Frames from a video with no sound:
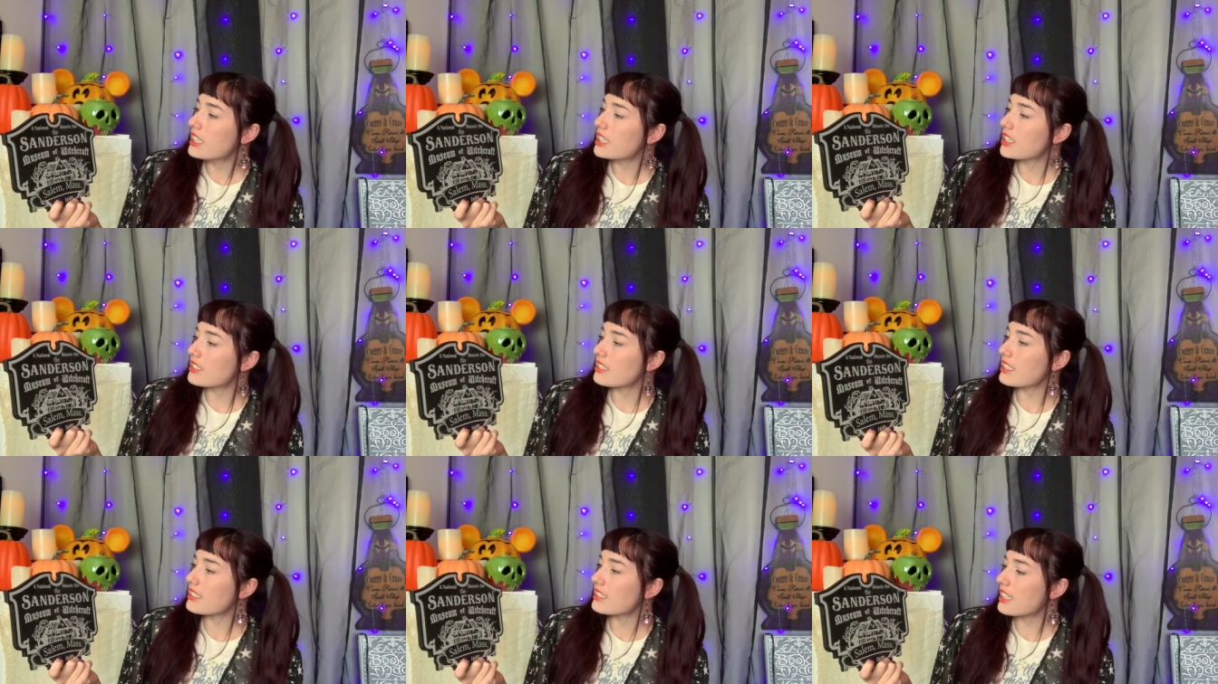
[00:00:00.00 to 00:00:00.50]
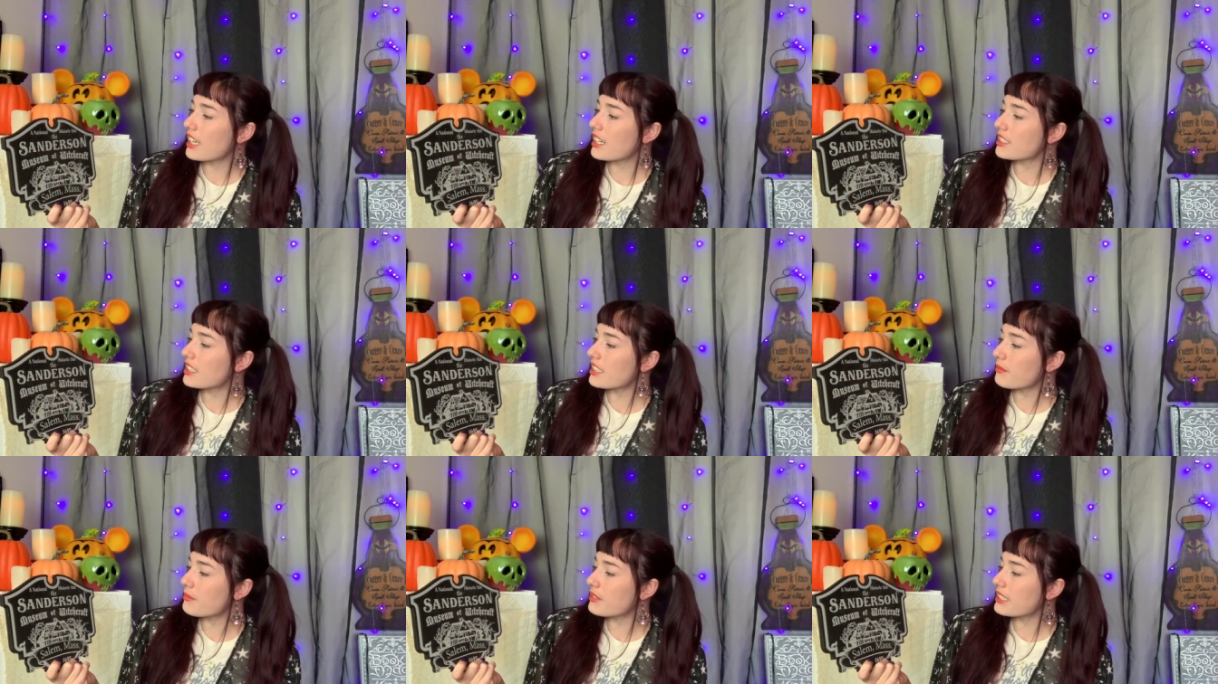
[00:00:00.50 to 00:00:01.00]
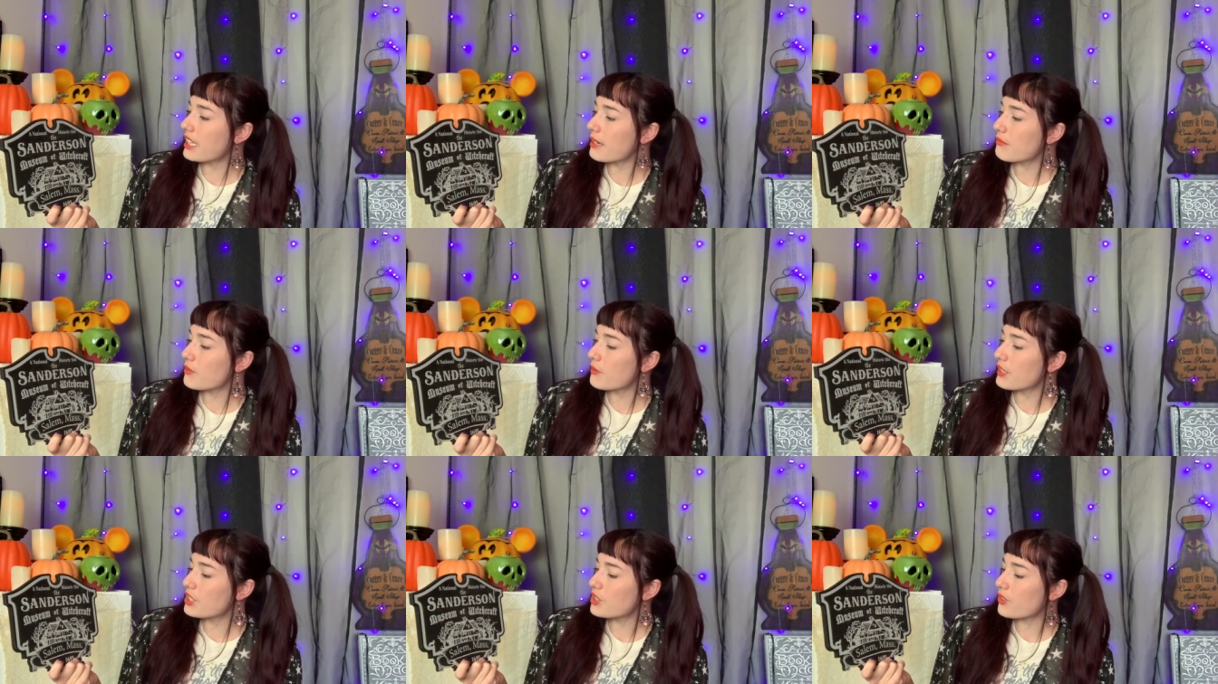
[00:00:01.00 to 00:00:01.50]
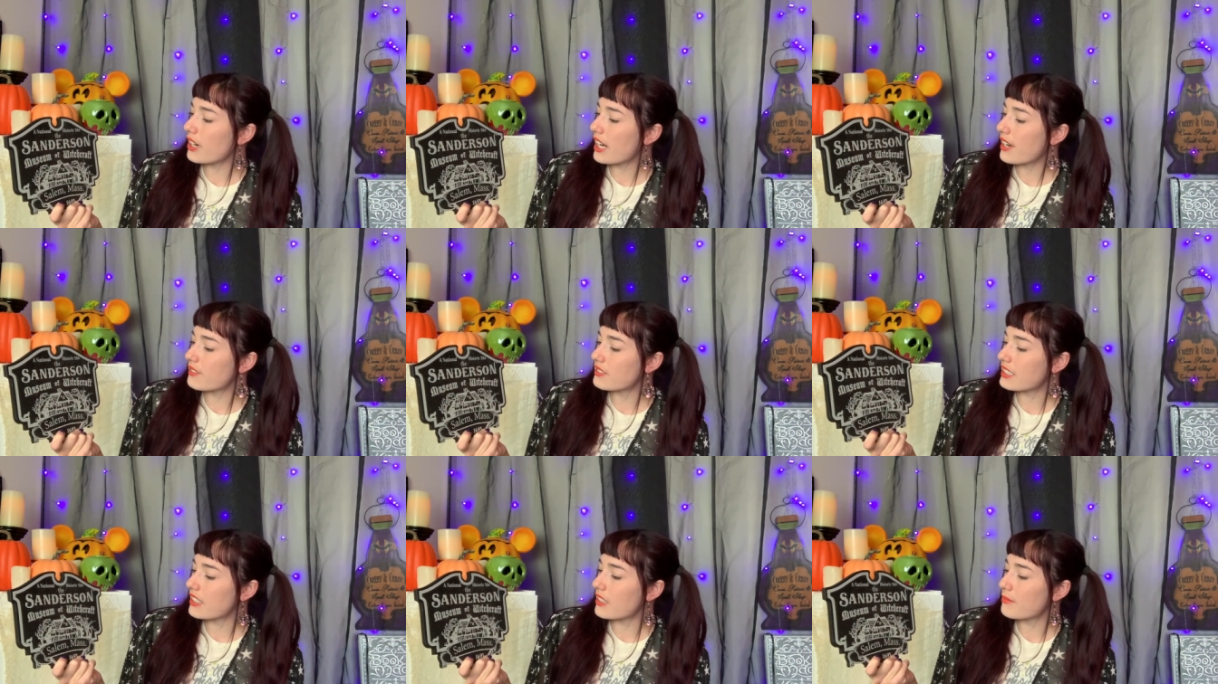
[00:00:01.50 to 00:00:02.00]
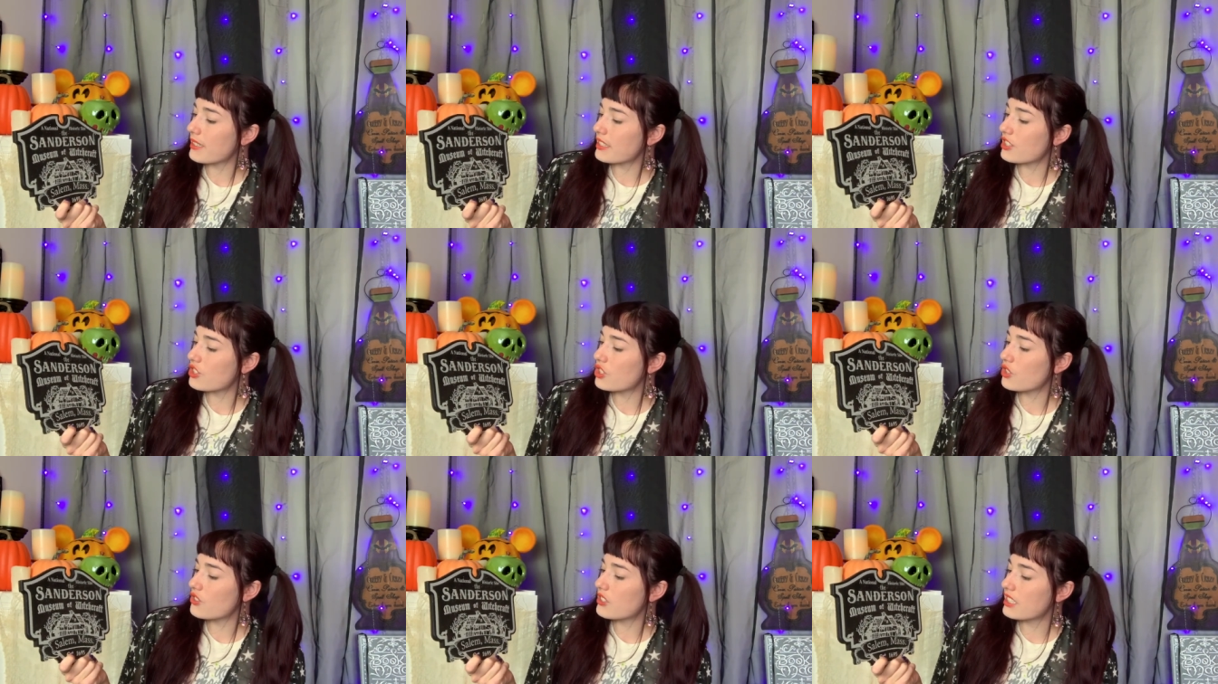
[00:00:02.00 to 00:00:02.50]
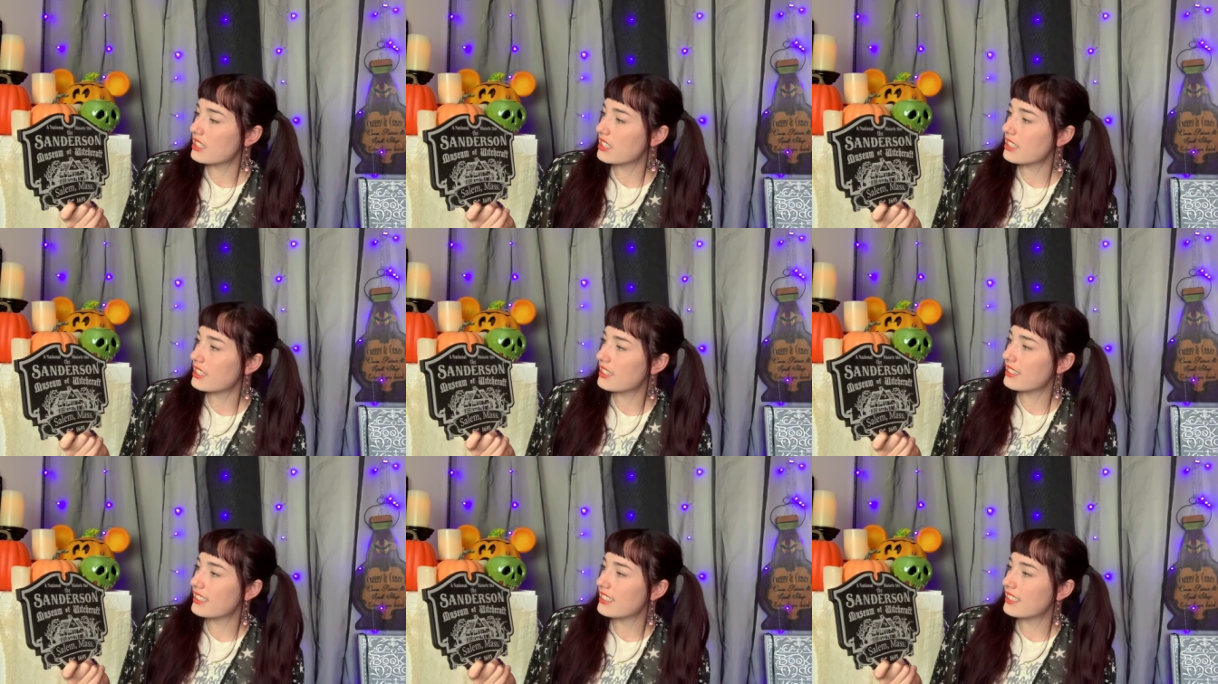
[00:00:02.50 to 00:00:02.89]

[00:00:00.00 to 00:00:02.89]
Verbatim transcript: So it says Sanderson Museum of Witchcraft, Salem, Massachusetts.